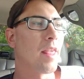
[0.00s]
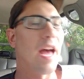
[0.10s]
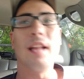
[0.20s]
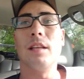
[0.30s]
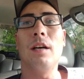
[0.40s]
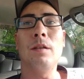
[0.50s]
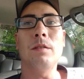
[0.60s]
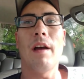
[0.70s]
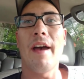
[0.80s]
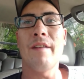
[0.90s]

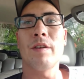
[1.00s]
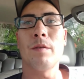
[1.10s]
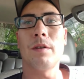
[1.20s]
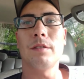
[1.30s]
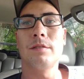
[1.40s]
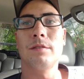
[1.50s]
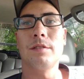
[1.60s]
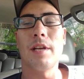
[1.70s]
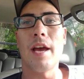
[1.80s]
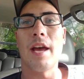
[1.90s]
Hello everyone,
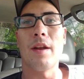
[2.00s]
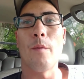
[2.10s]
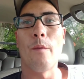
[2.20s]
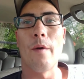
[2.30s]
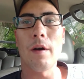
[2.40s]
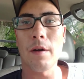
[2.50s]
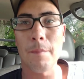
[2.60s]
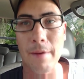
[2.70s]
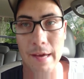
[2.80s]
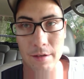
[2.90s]
and
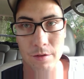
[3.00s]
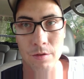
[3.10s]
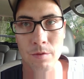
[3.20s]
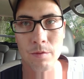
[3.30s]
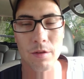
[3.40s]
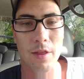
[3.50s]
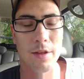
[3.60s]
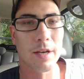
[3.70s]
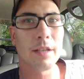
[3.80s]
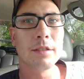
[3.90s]
welcome back to
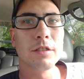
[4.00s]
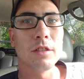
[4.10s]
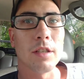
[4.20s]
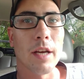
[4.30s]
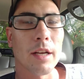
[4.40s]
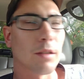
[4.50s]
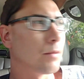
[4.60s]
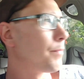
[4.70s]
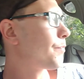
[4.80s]
the channel.